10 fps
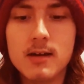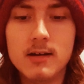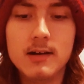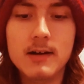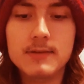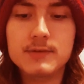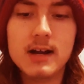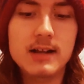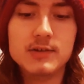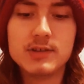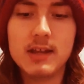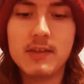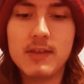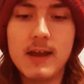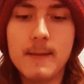I just
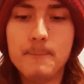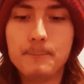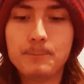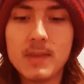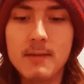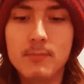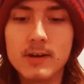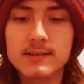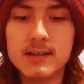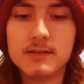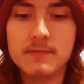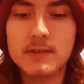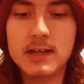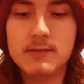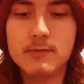think that it brings out the
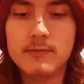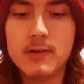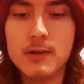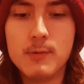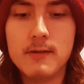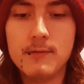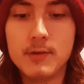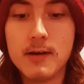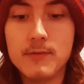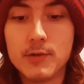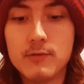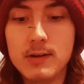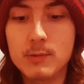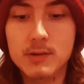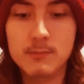flavor very well of the
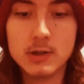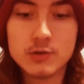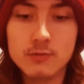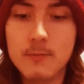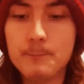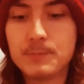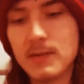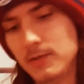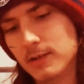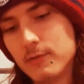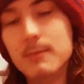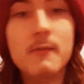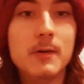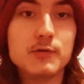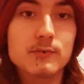cream with the mushroom. If you like cream
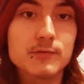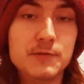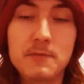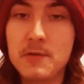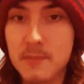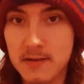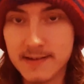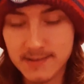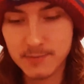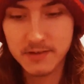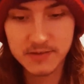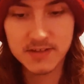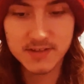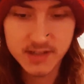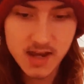of mushroom soup, you might like something like
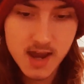this.